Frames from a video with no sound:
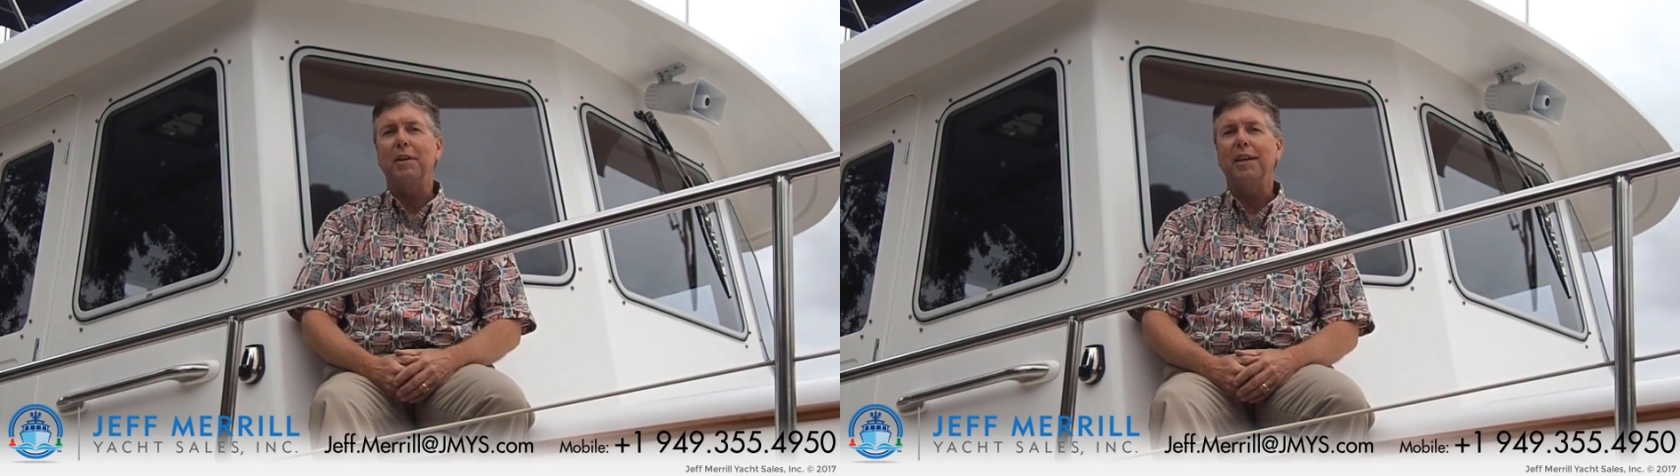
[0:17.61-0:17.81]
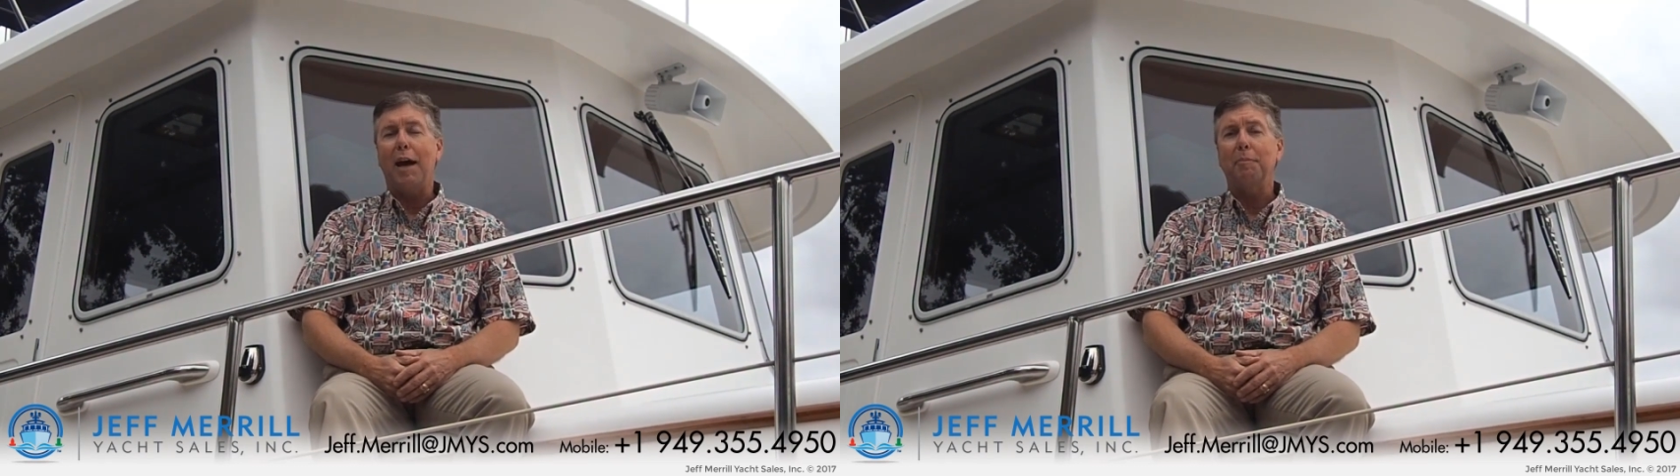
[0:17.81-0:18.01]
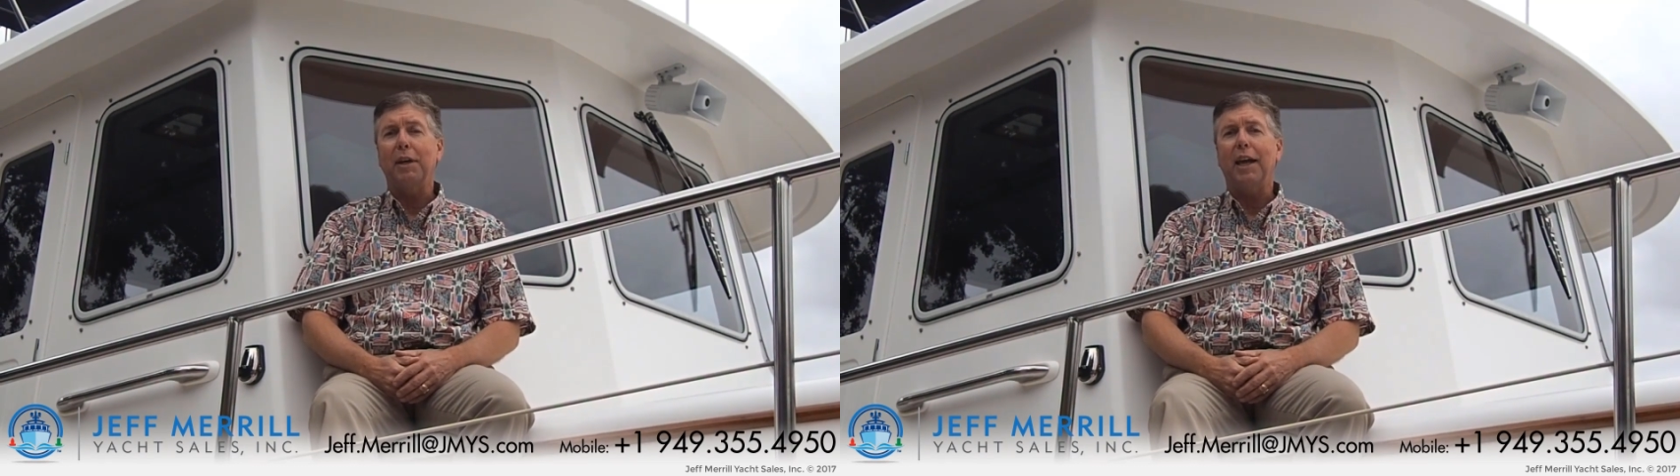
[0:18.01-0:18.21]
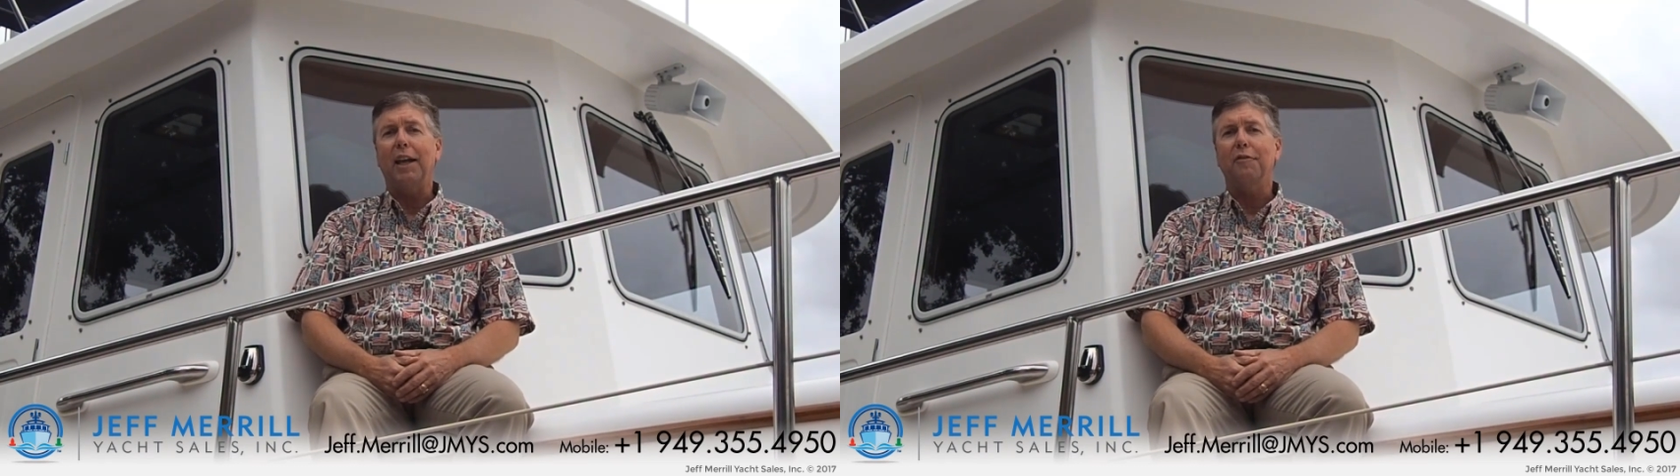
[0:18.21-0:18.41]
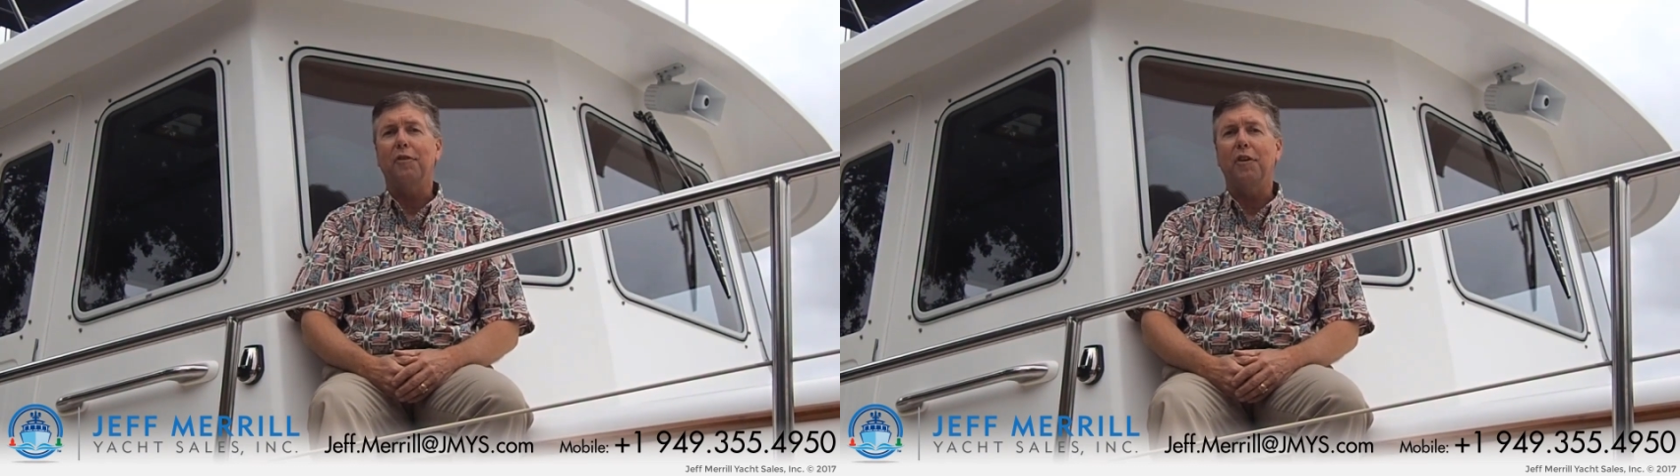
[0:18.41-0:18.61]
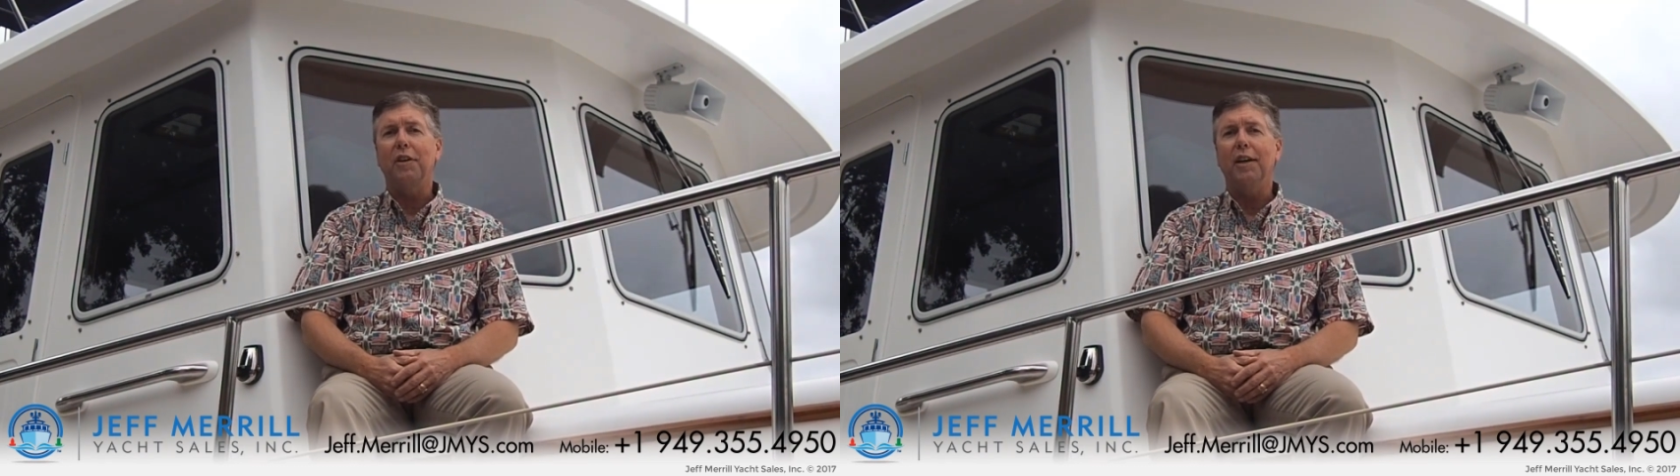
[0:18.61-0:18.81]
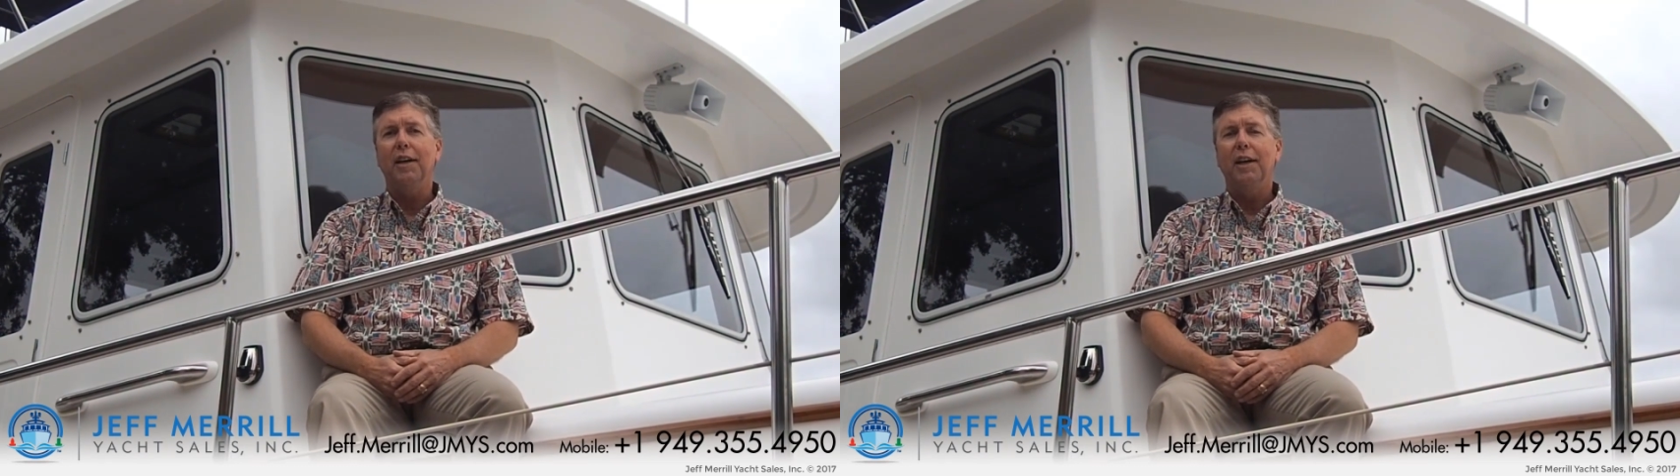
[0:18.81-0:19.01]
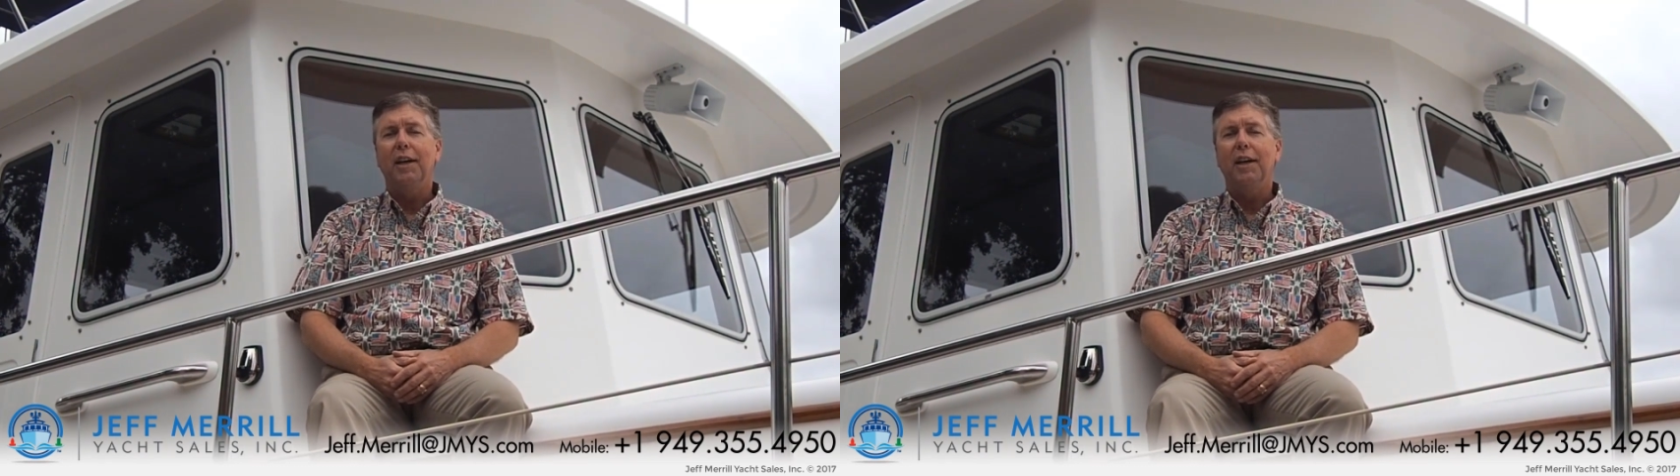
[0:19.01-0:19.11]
in Napa, California